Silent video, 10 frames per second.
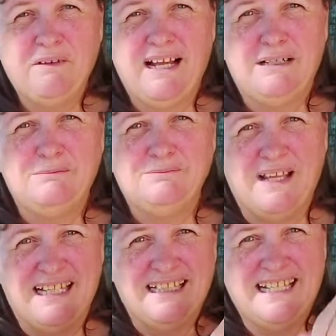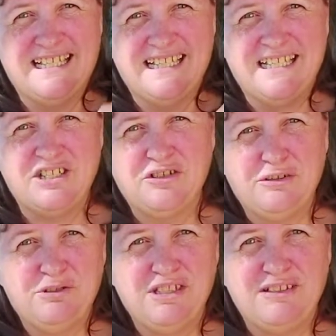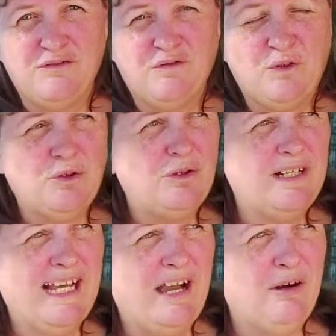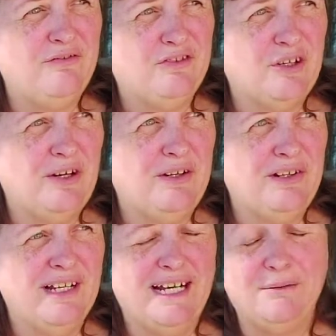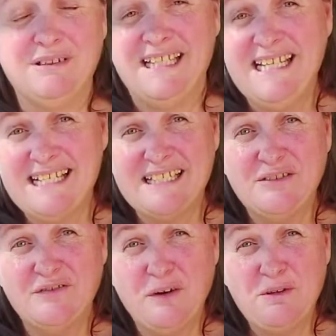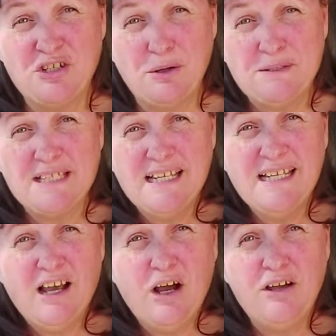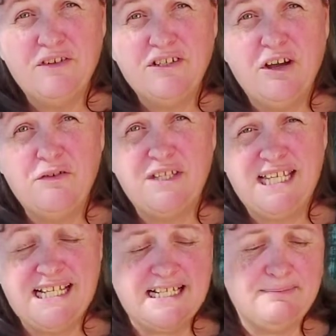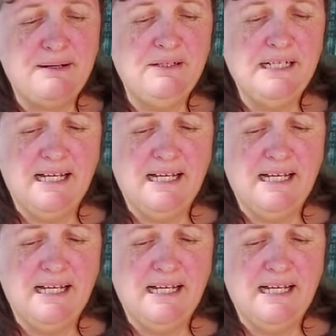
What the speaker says: and links in the description for how I've grown leeks from the shops over the years as well.